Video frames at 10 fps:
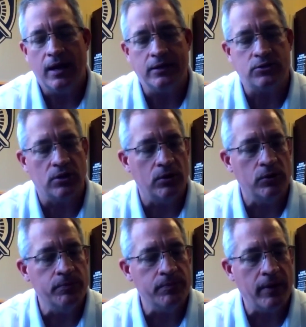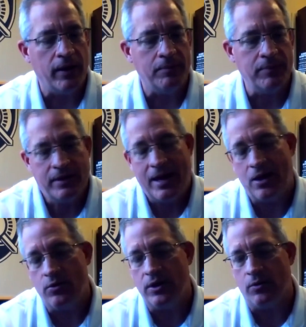and so um,
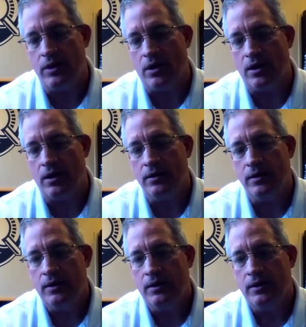now here we are